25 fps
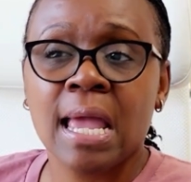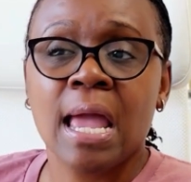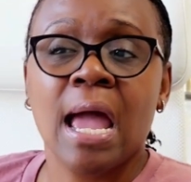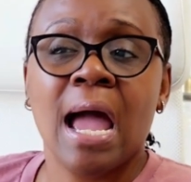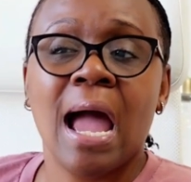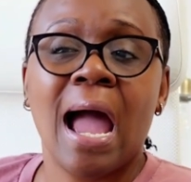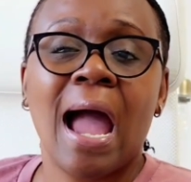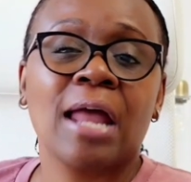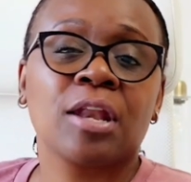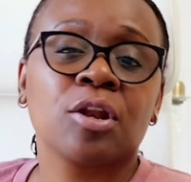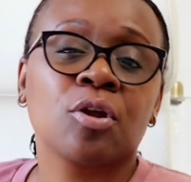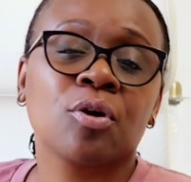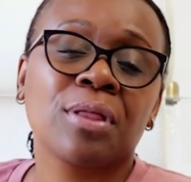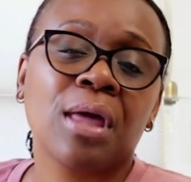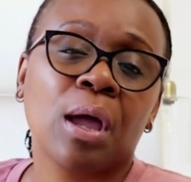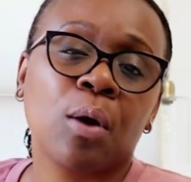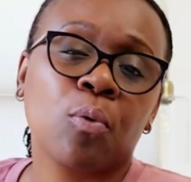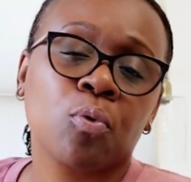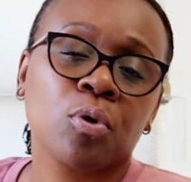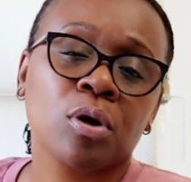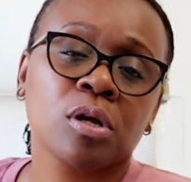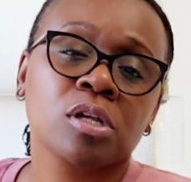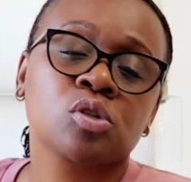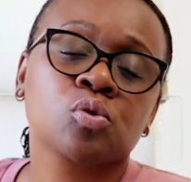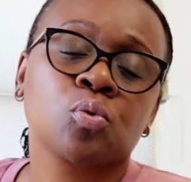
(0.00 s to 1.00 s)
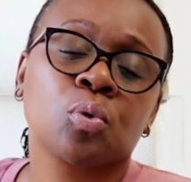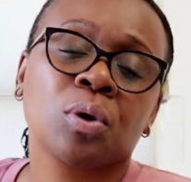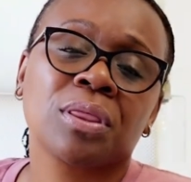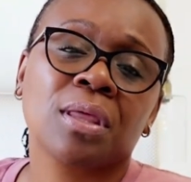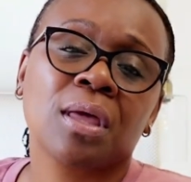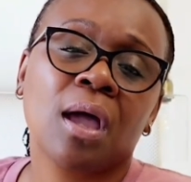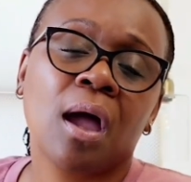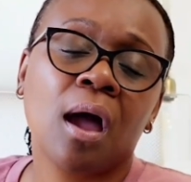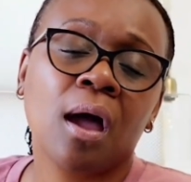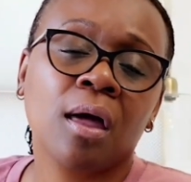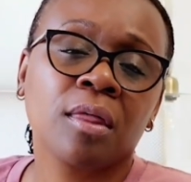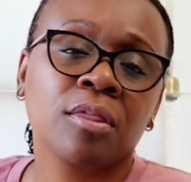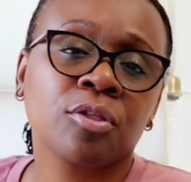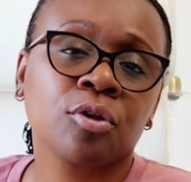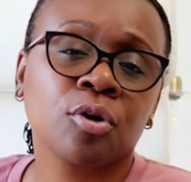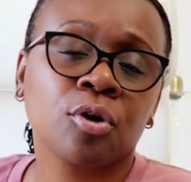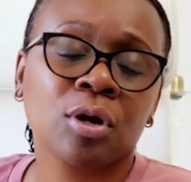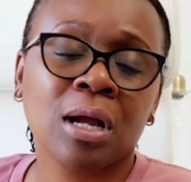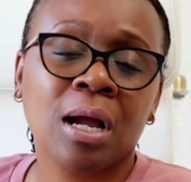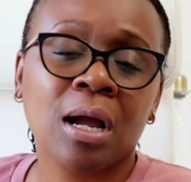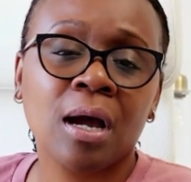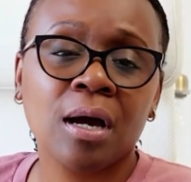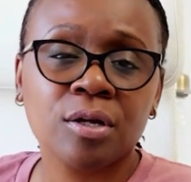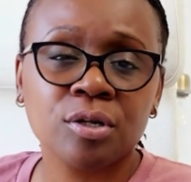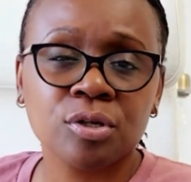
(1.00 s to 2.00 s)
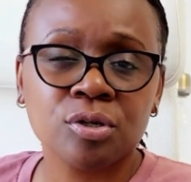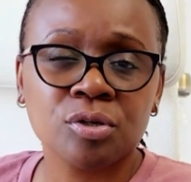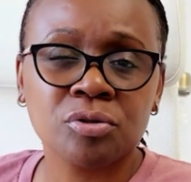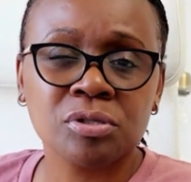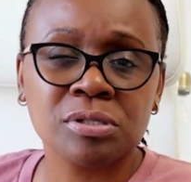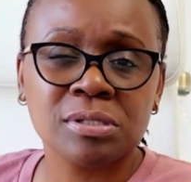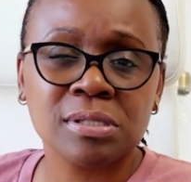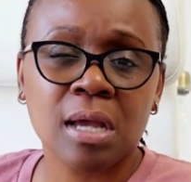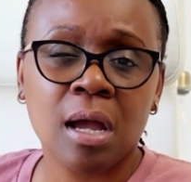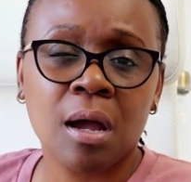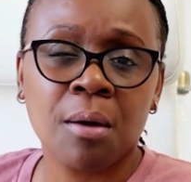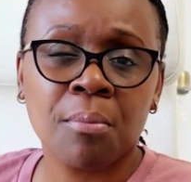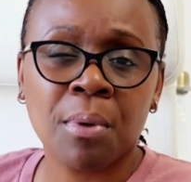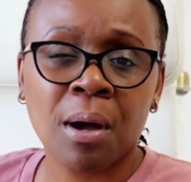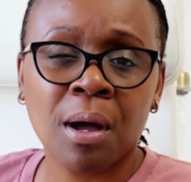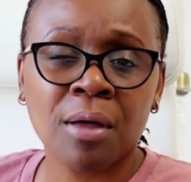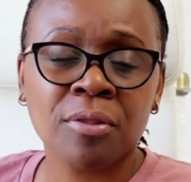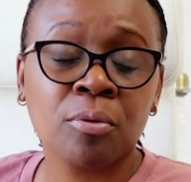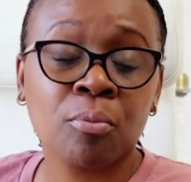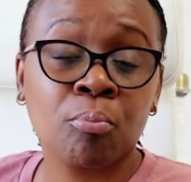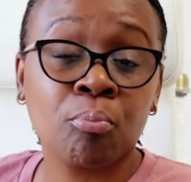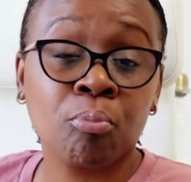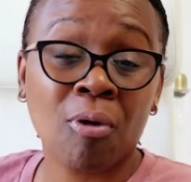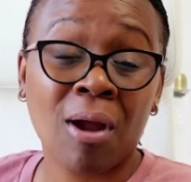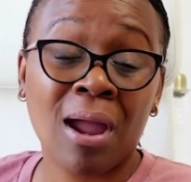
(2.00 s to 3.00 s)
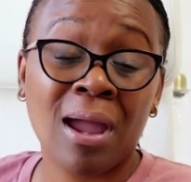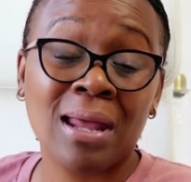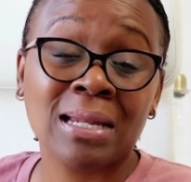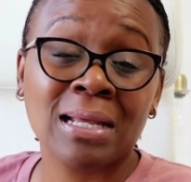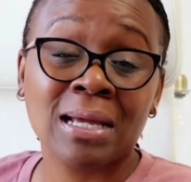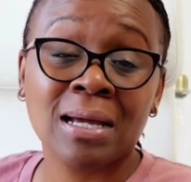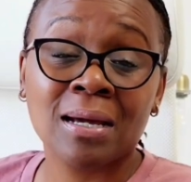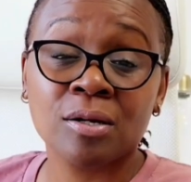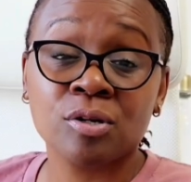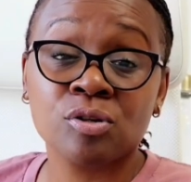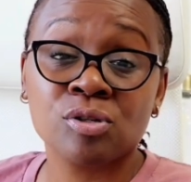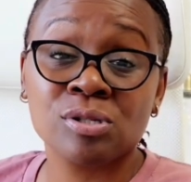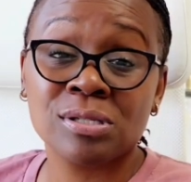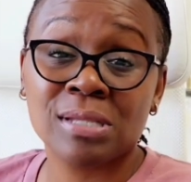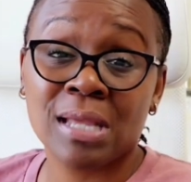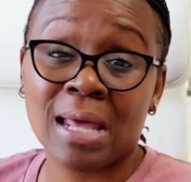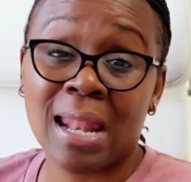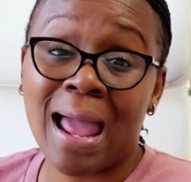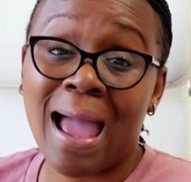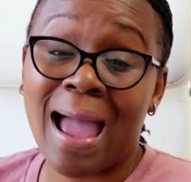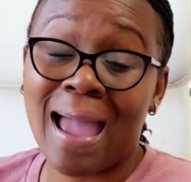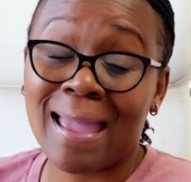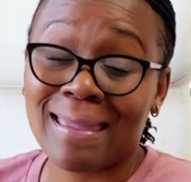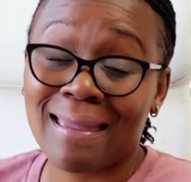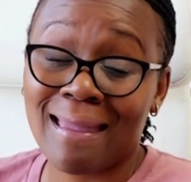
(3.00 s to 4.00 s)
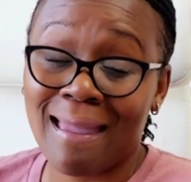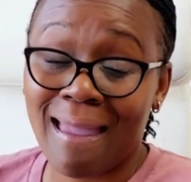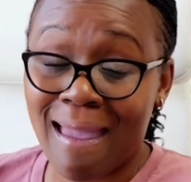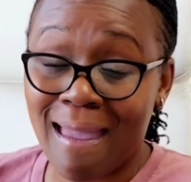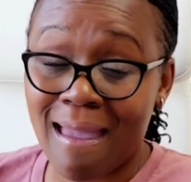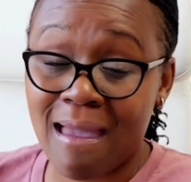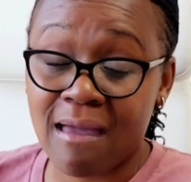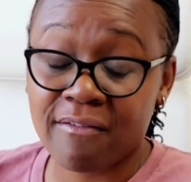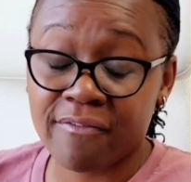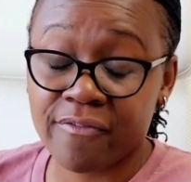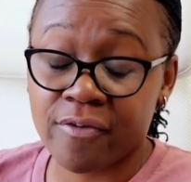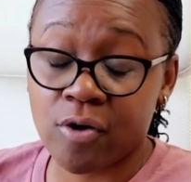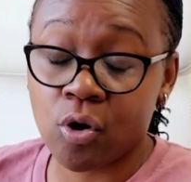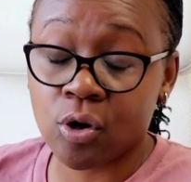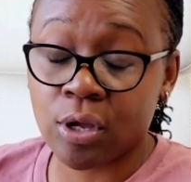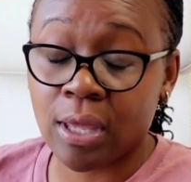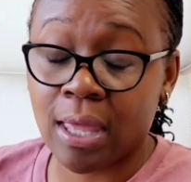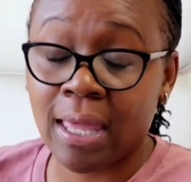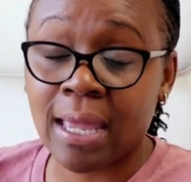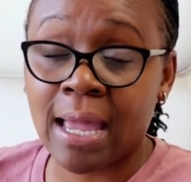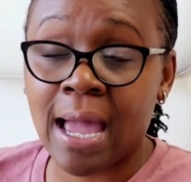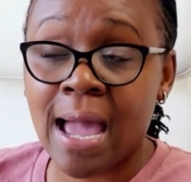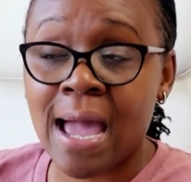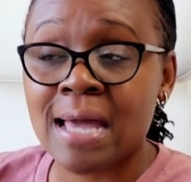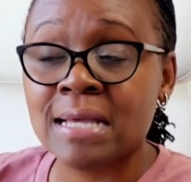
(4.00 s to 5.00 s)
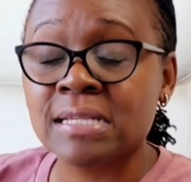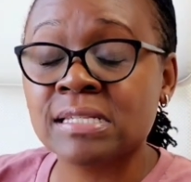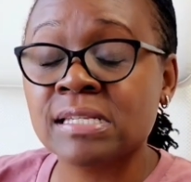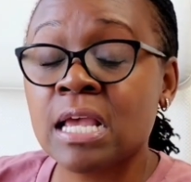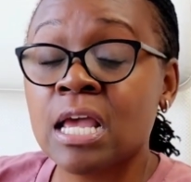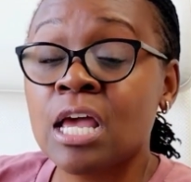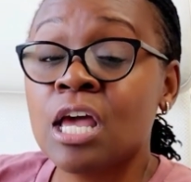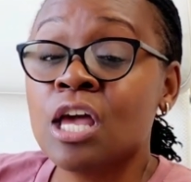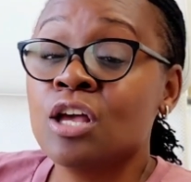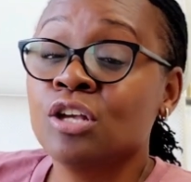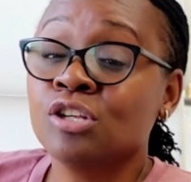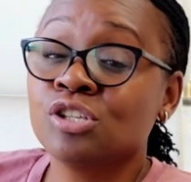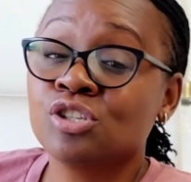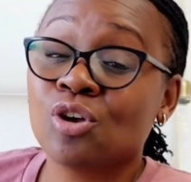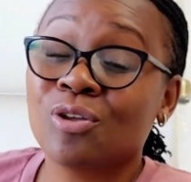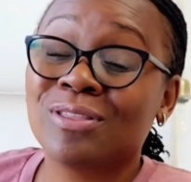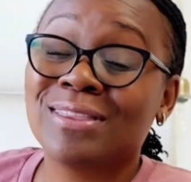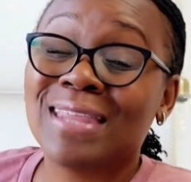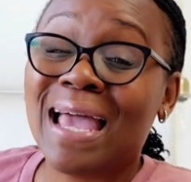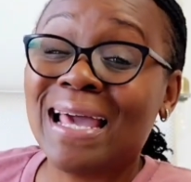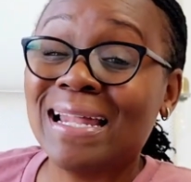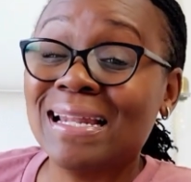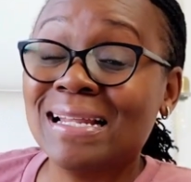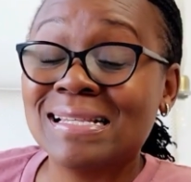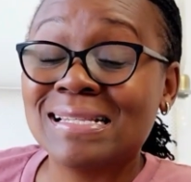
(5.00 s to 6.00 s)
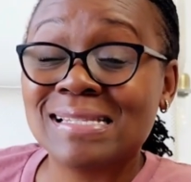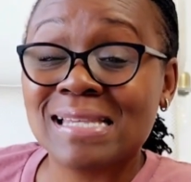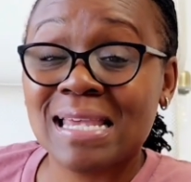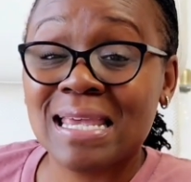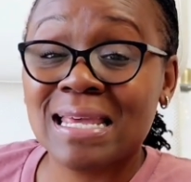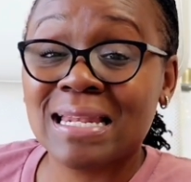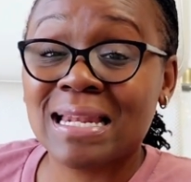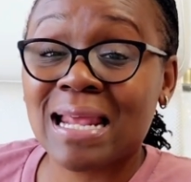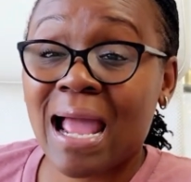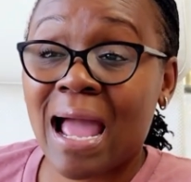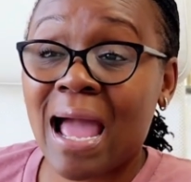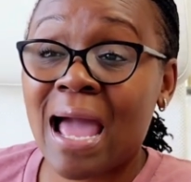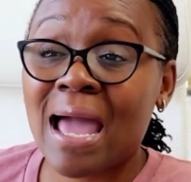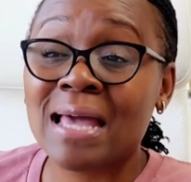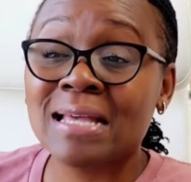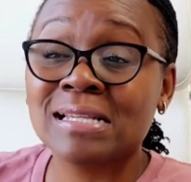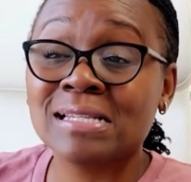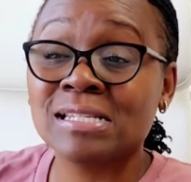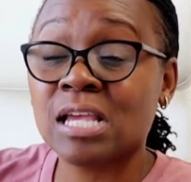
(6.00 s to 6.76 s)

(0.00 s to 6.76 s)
I know that works with other cutters, um, other brand cutters that I have. Okay, guys. So that is it, guys.